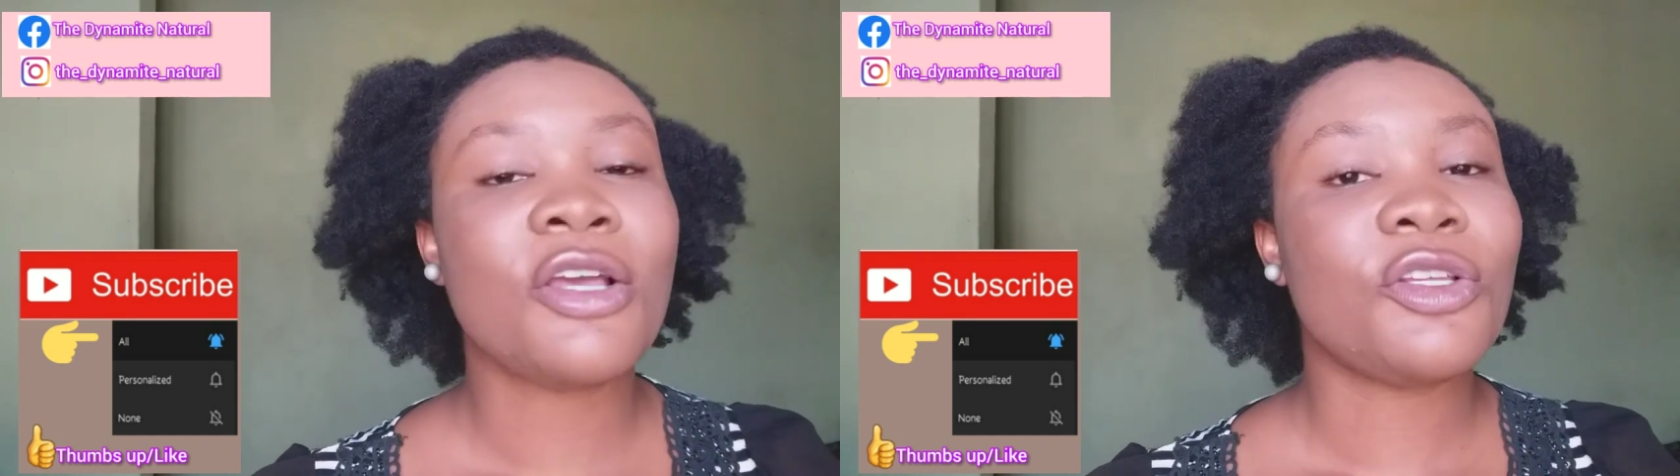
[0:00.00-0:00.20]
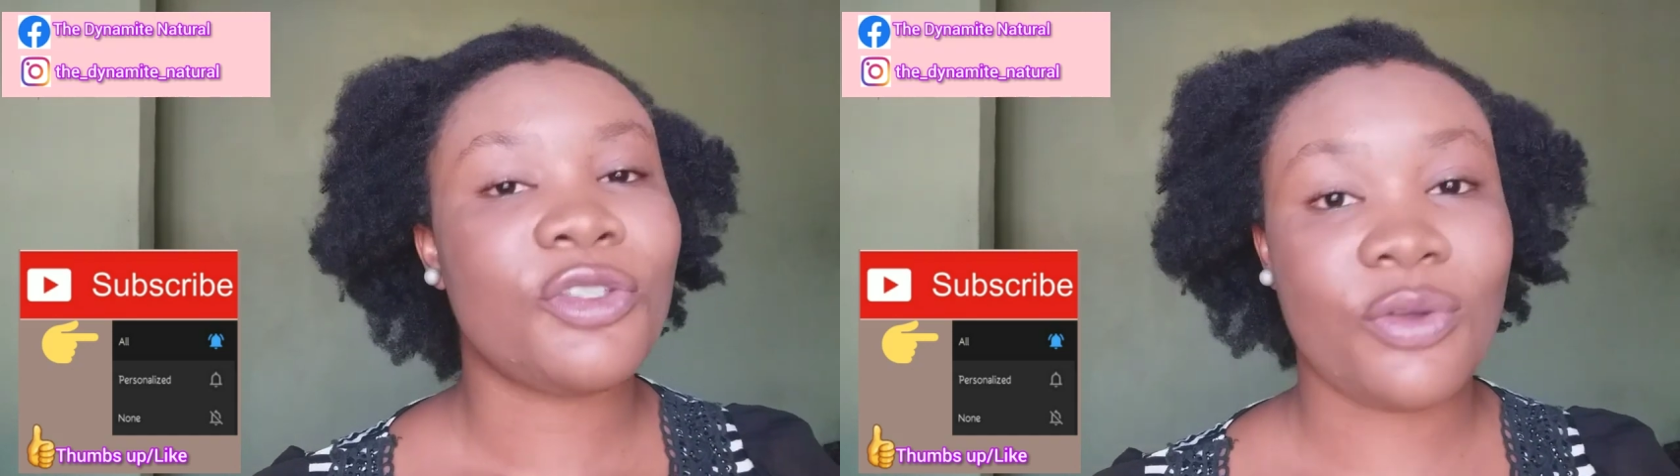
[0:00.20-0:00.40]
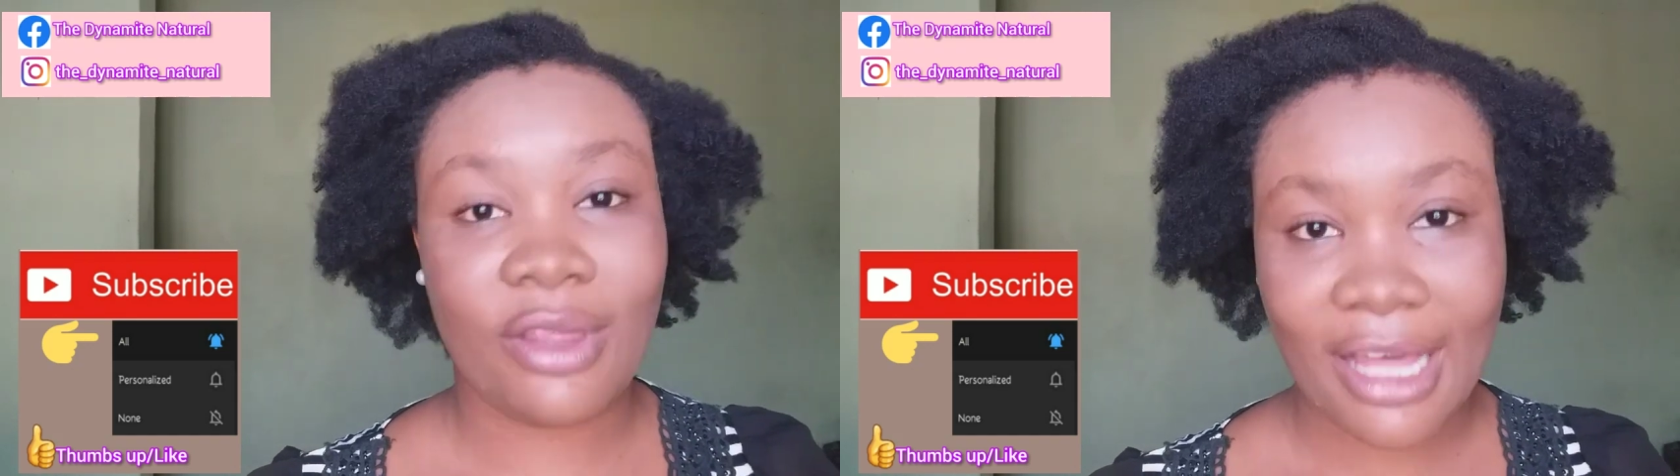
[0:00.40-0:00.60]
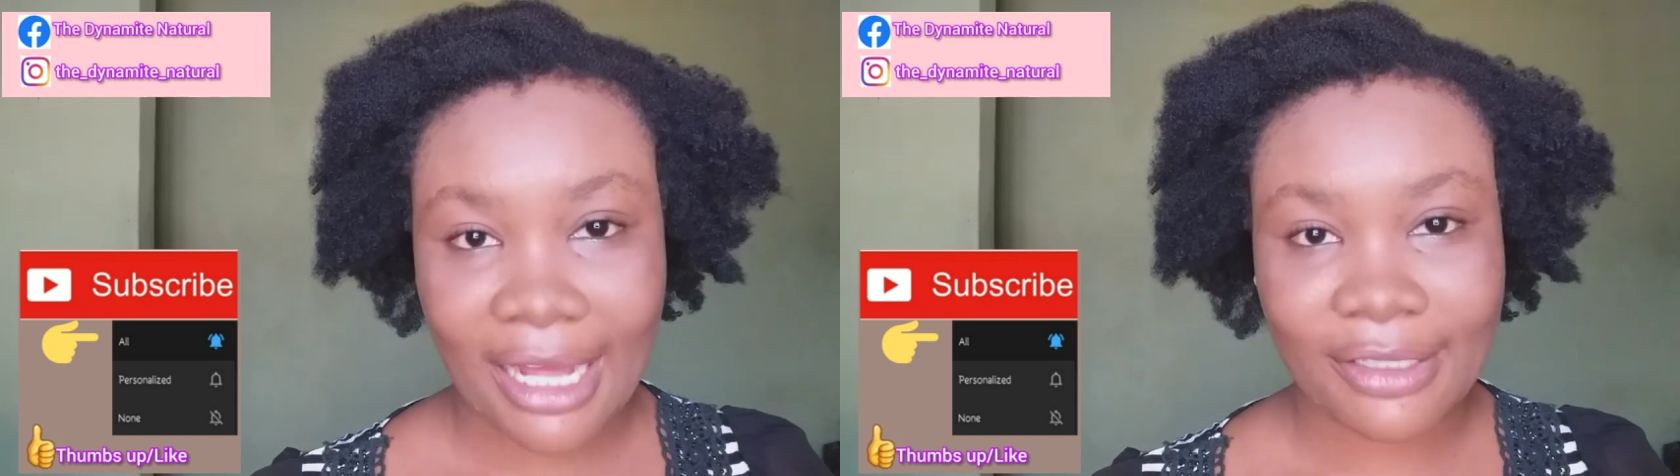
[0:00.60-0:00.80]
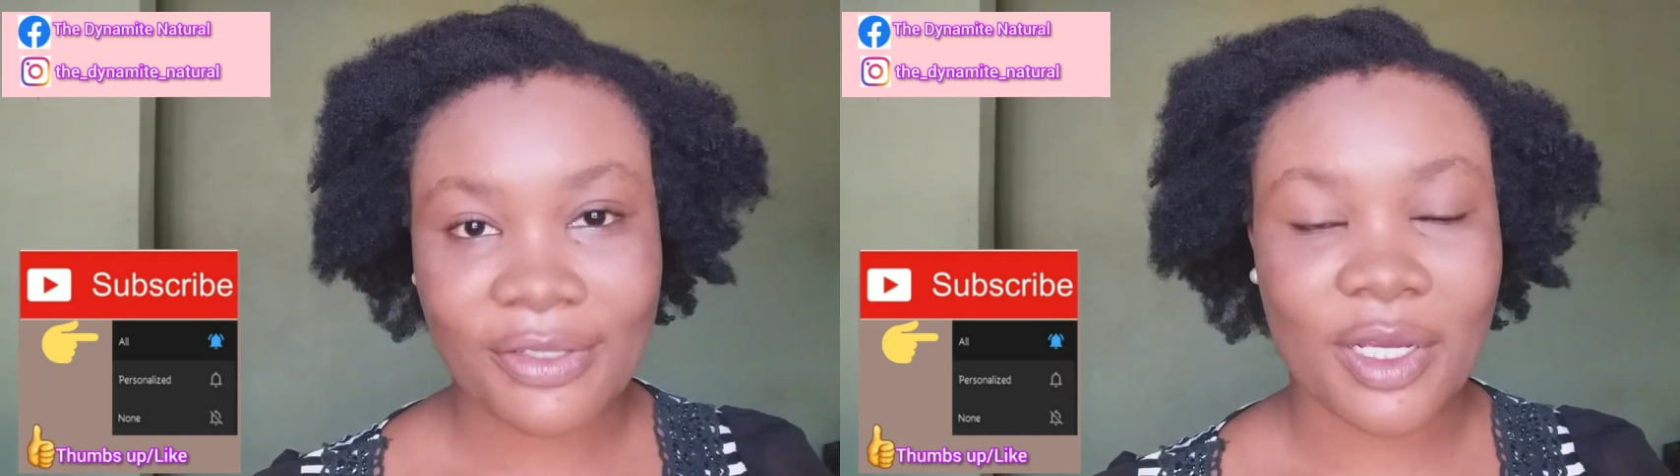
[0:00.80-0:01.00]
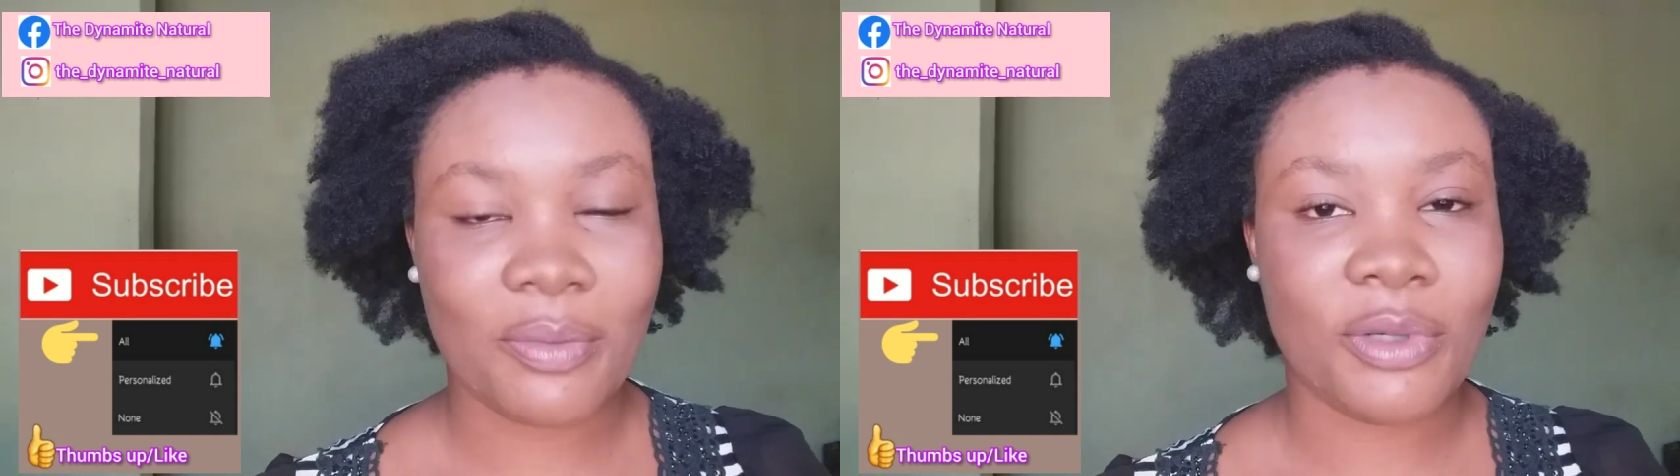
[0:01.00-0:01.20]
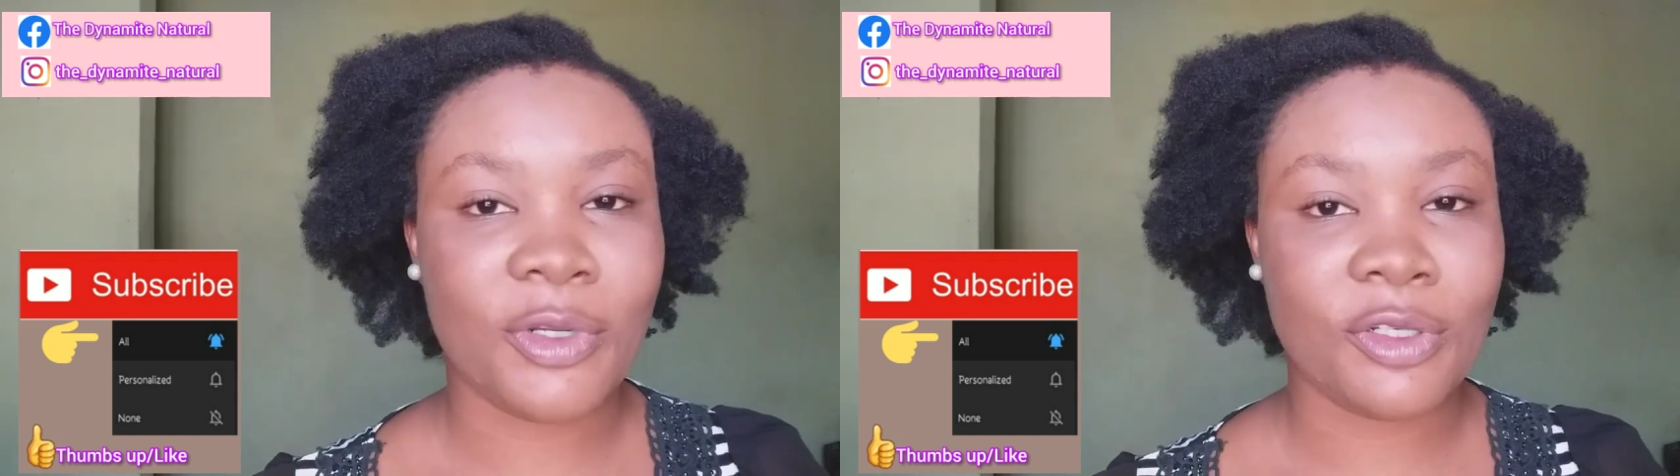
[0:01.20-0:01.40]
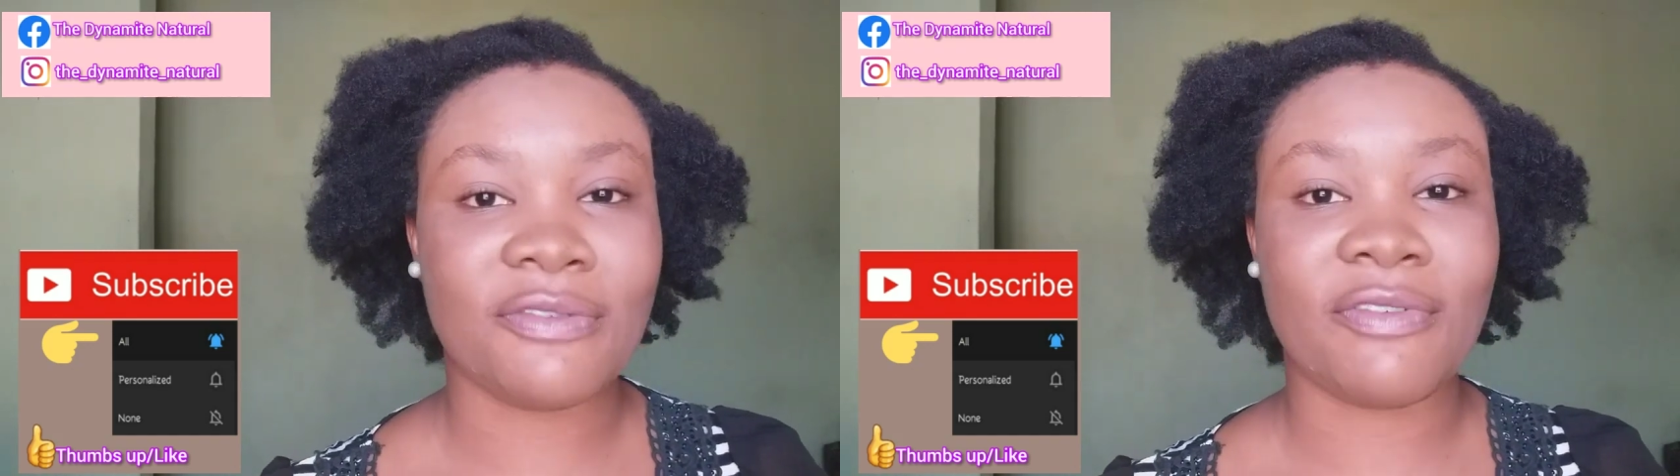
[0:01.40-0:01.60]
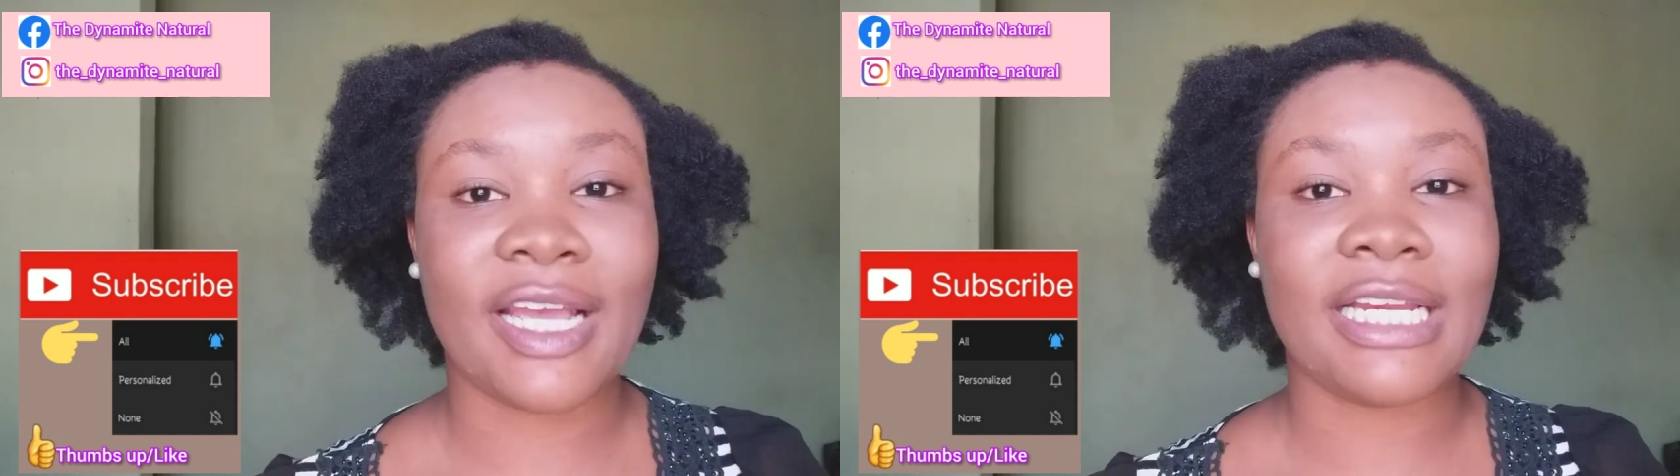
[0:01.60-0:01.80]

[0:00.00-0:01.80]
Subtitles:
so that you can be notified